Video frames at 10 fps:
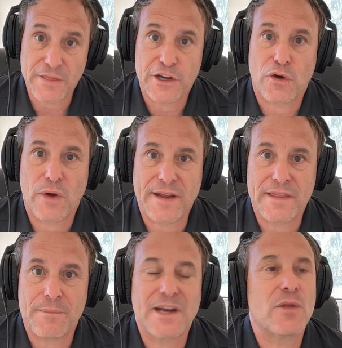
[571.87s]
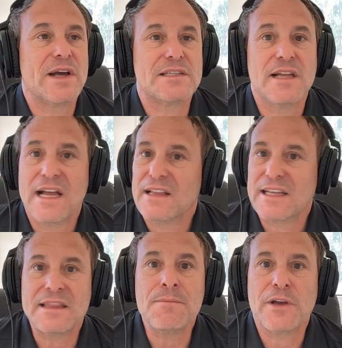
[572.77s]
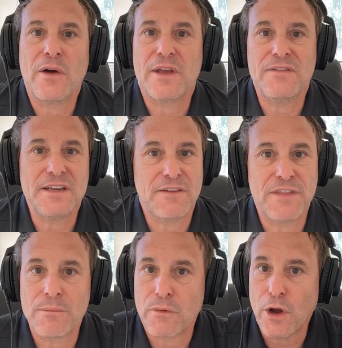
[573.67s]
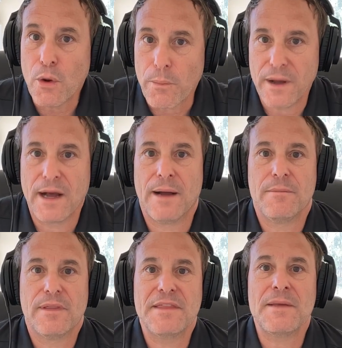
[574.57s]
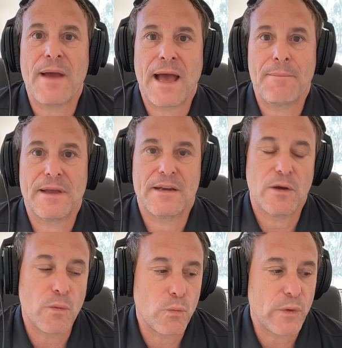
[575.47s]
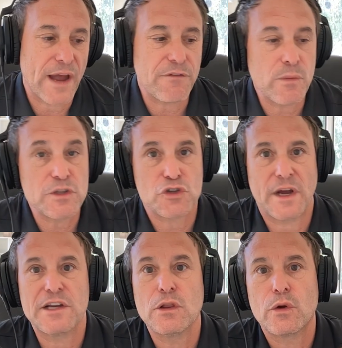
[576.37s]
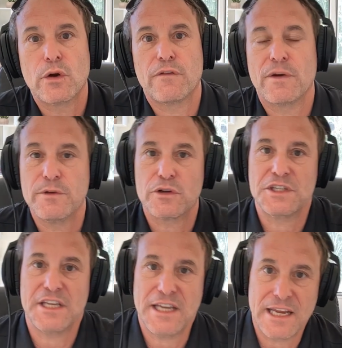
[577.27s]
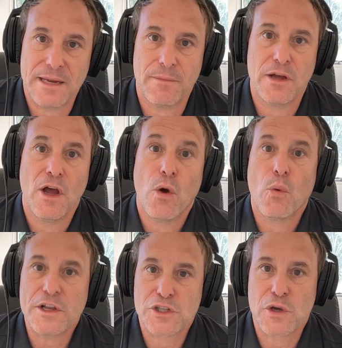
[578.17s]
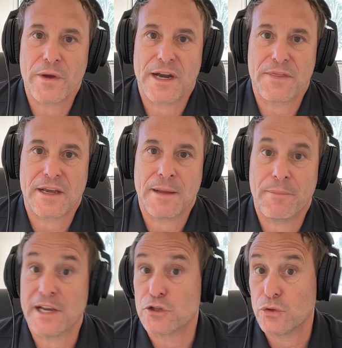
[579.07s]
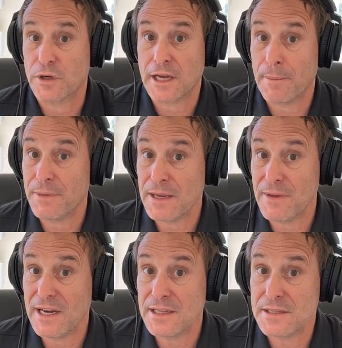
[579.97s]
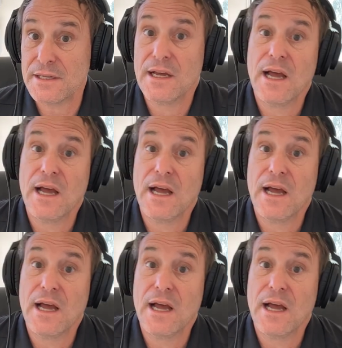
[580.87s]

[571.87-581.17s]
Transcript: correct them, but otherwise let them go. Even give them rope. Let them happen. Everyone's trying to learn from your team what's going on at the company. It's true at company meetings.